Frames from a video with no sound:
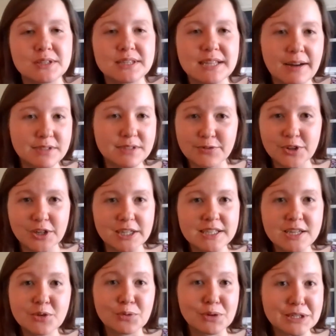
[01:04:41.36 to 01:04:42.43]
students have
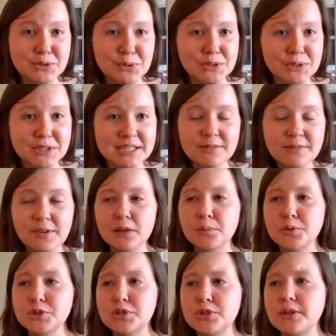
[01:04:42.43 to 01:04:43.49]
different resources
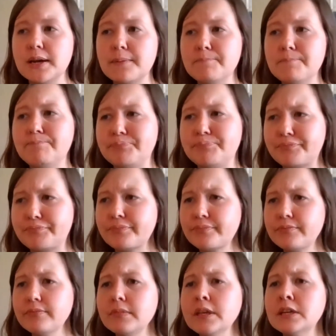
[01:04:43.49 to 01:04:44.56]
available to them.
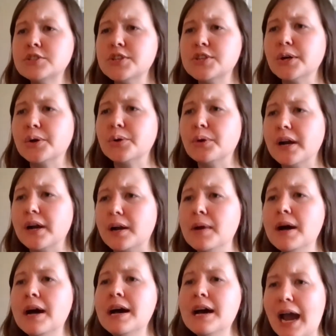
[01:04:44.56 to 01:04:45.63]
So
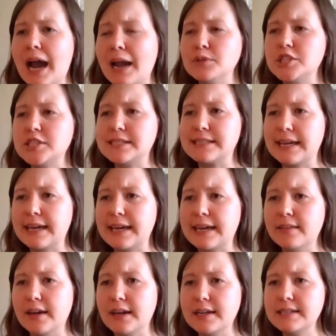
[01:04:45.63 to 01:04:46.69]
I would just say
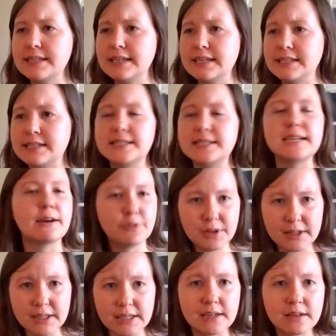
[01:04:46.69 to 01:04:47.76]
that it's
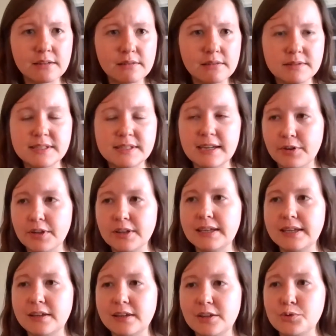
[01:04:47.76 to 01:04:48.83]
definitely
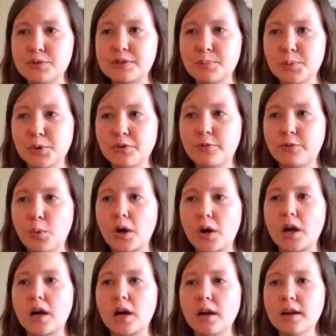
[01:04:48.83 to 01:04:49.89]
usable
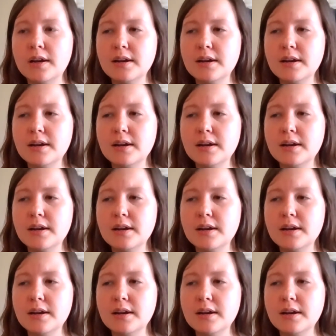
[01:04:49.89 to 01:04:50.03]
for